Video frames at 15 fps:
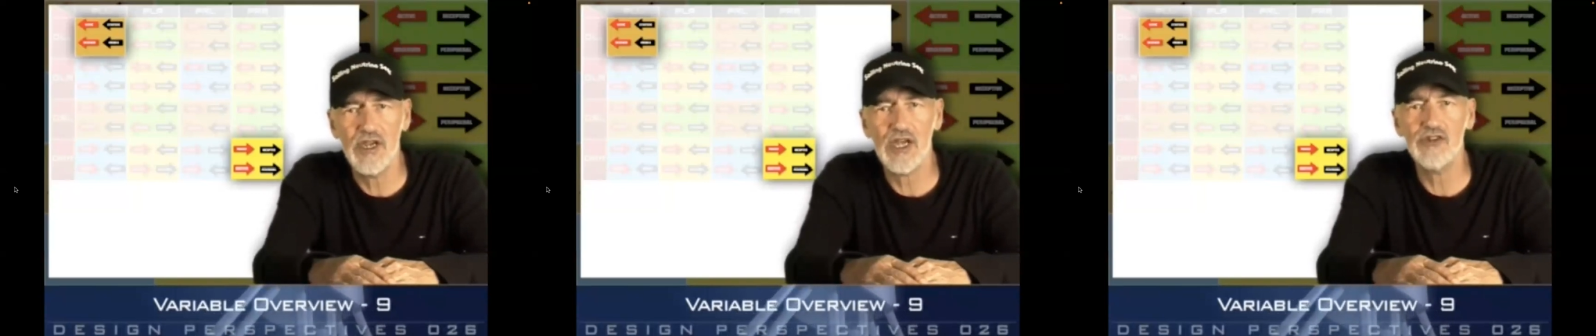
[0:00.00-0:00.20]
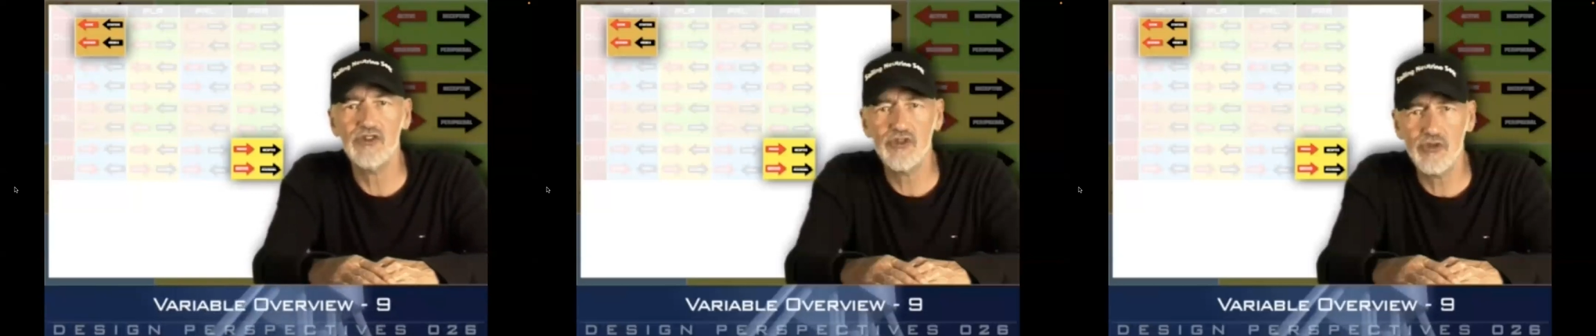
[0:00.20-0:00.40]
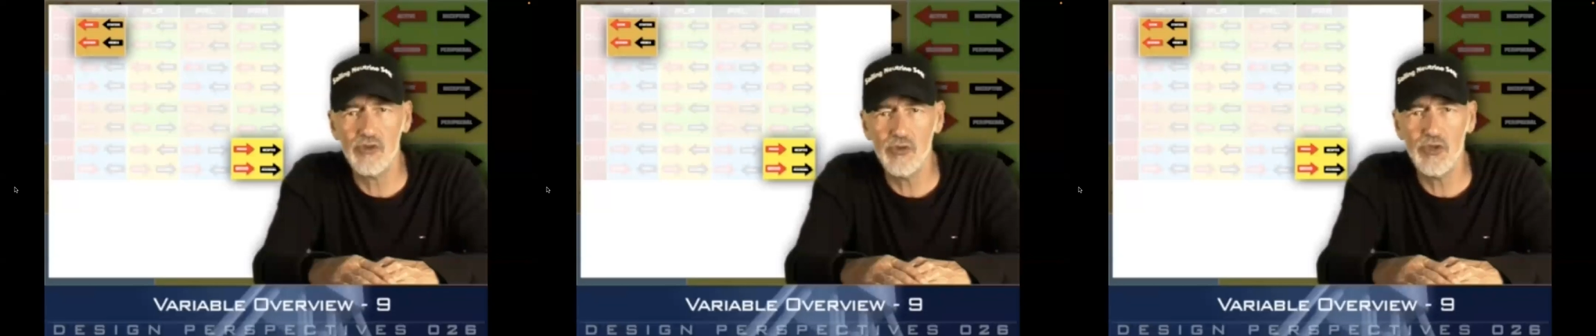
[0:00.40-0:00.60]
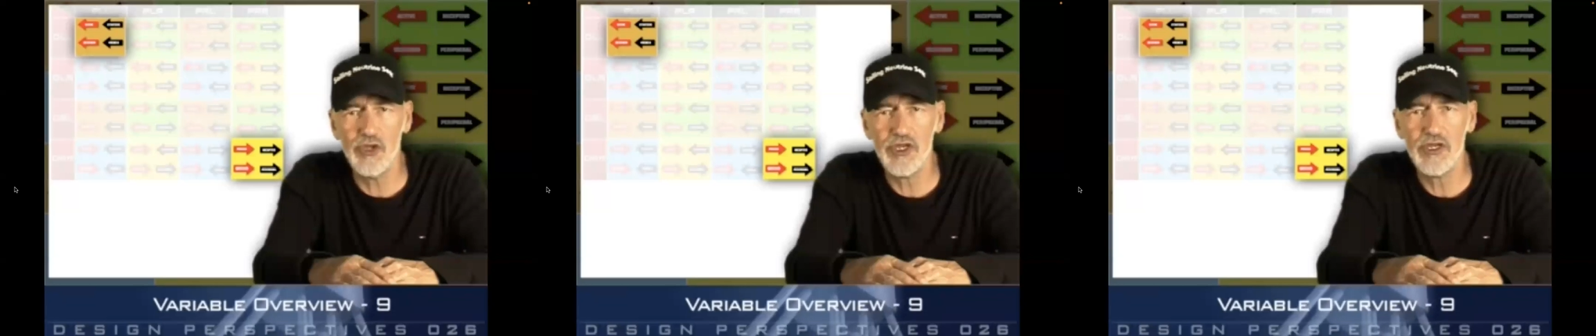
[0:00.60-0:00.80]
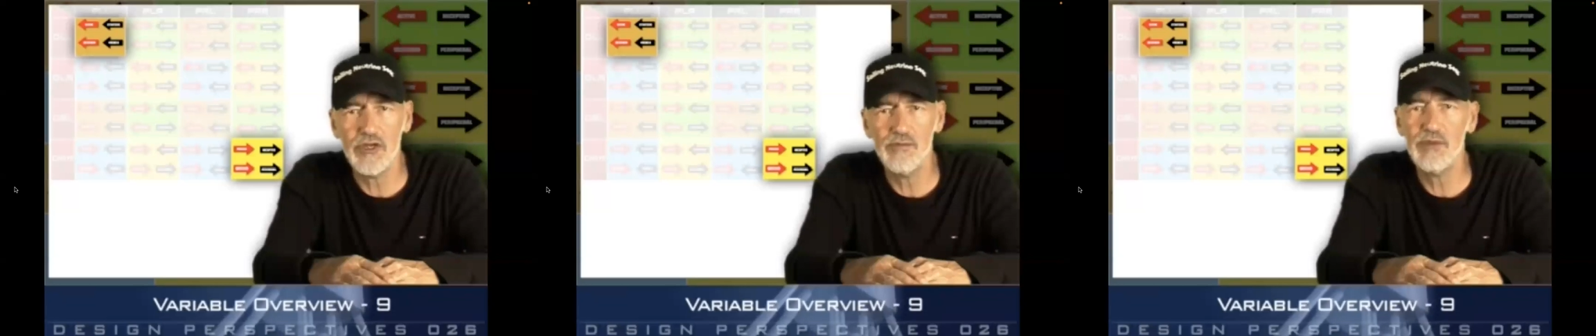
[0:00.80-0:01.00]
and
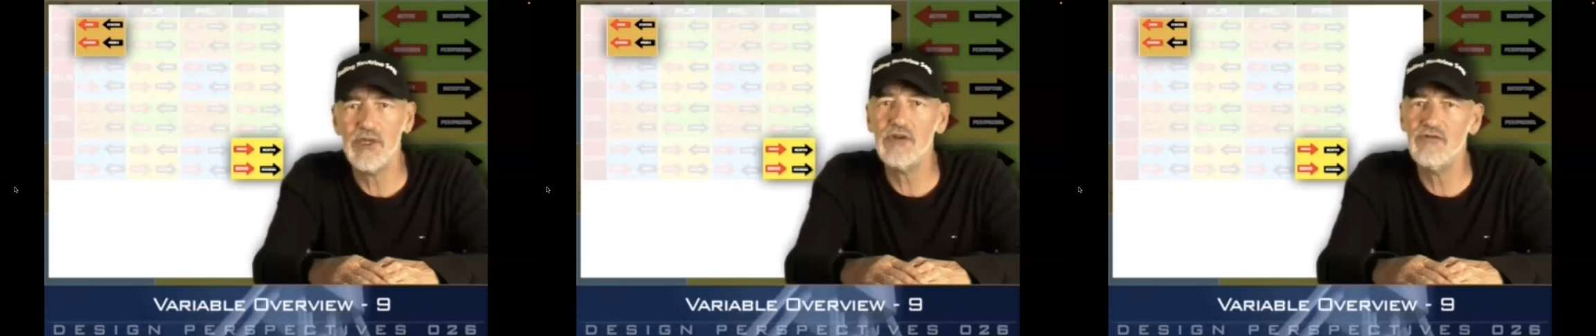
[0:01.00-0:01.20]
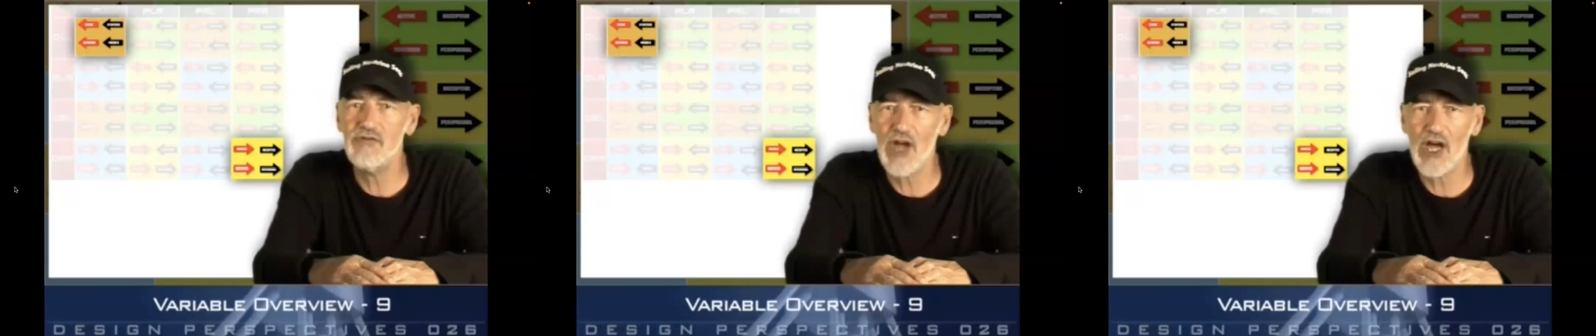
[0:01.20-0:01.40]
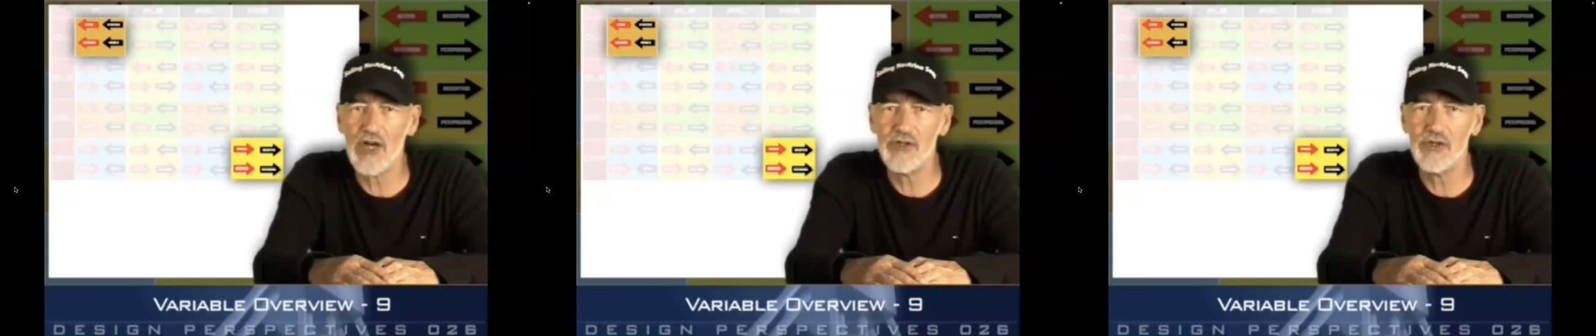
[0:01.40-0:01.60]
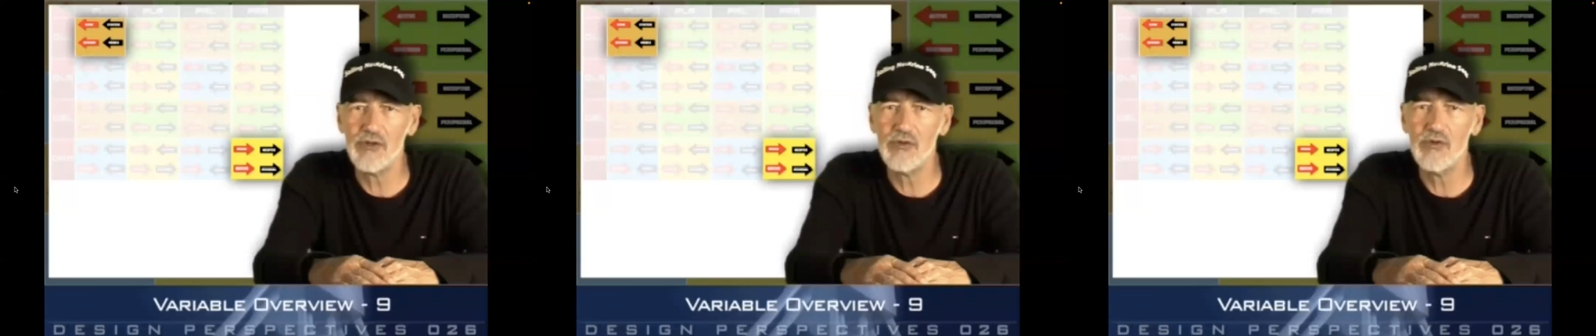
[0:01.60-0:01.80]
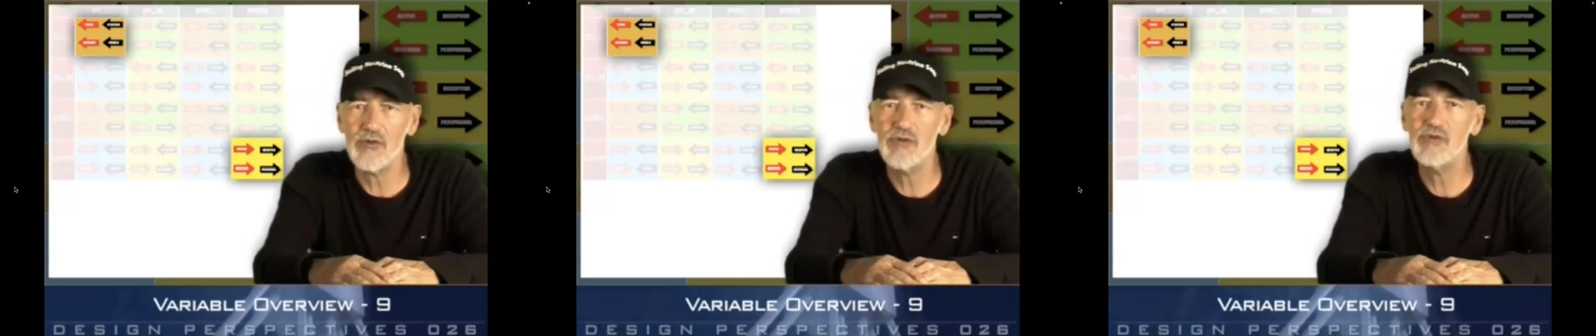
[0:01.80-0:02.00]
truly be of
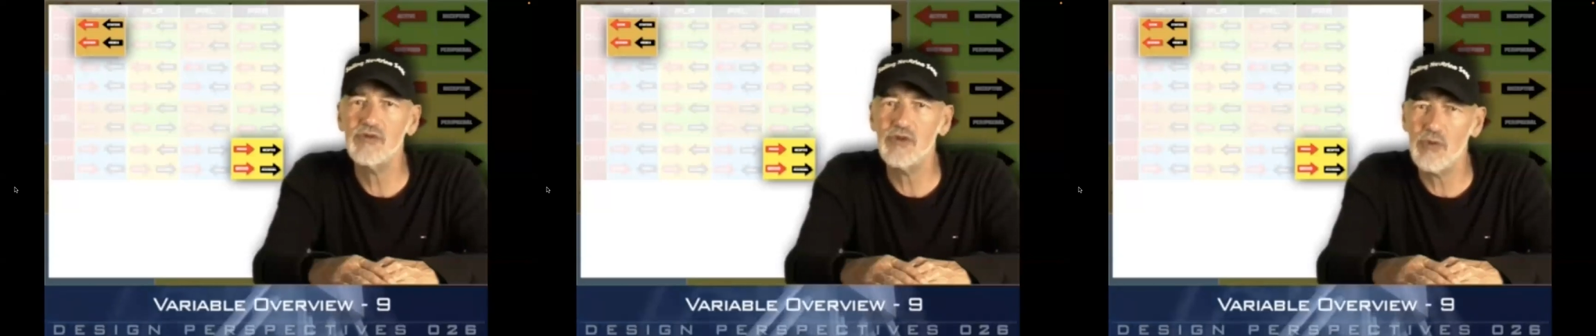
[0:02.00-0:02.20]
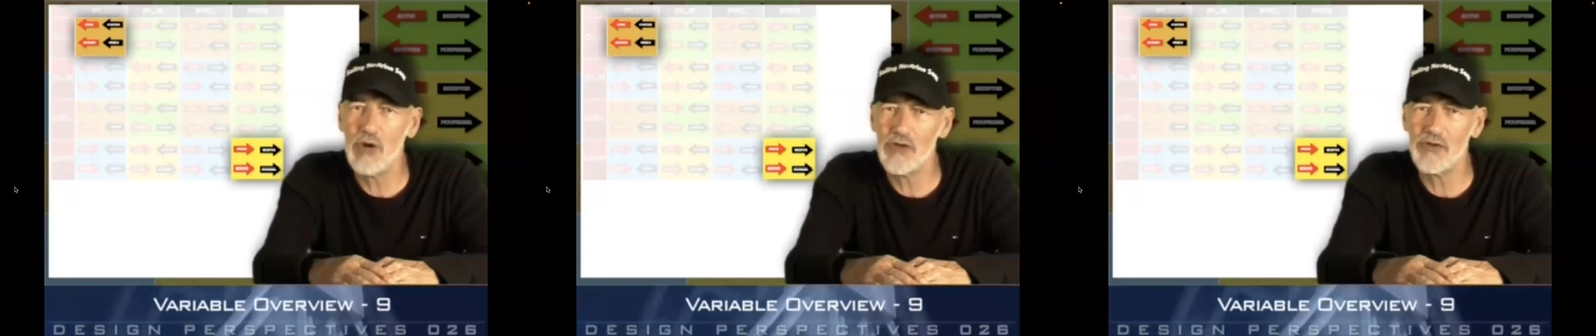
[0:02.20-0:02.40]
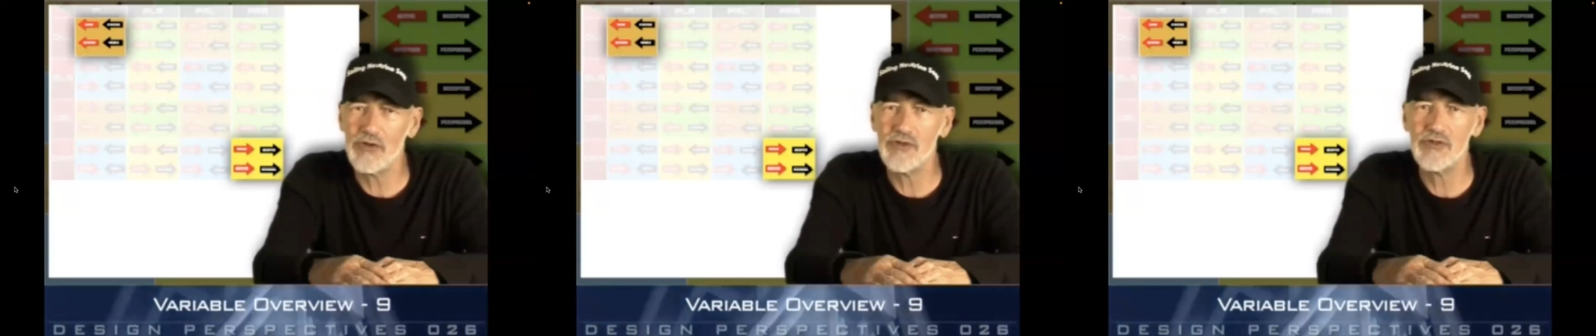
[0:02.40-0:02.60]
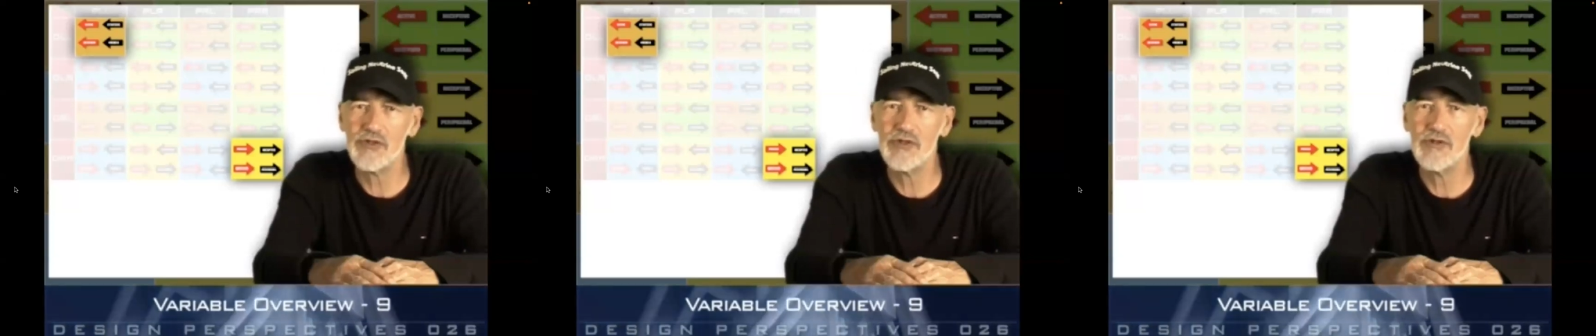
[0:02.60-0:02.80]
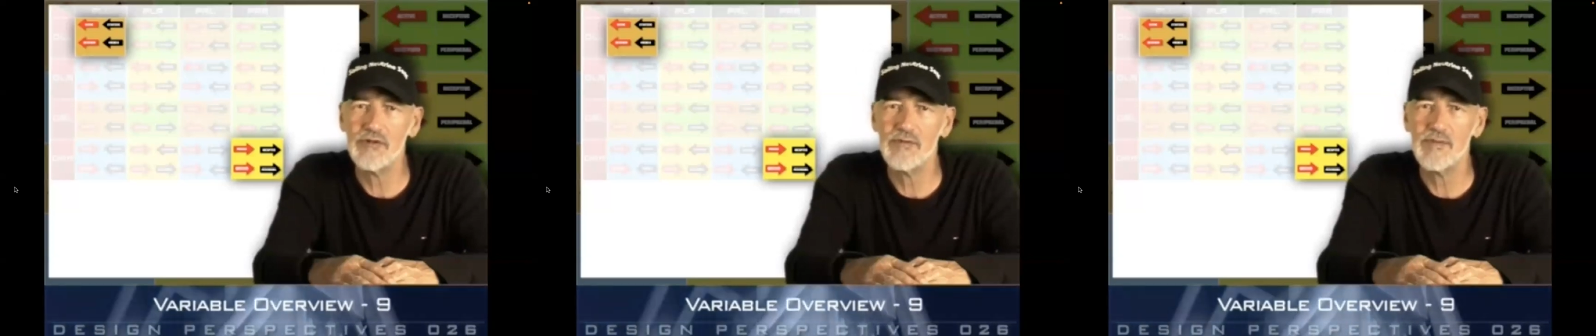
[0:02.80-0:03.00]
value to
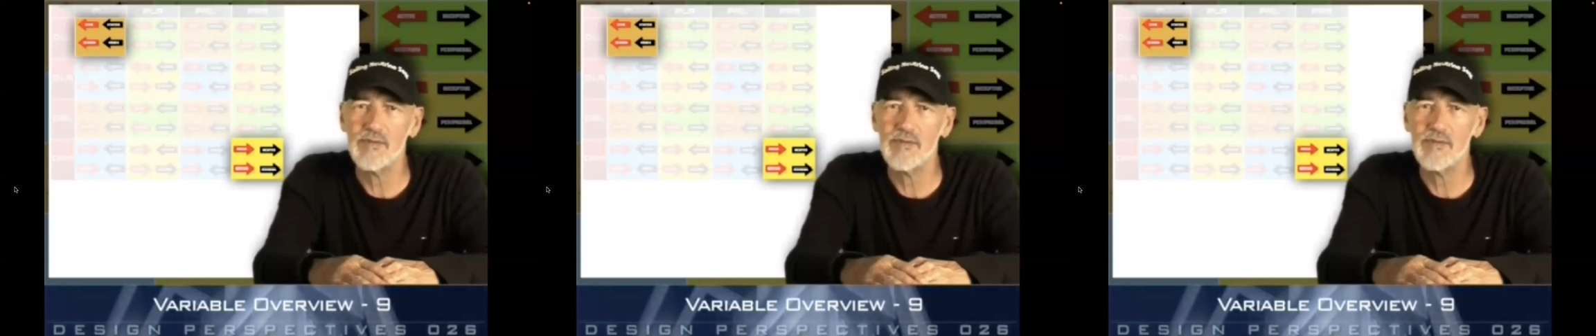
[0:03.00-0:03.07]
others.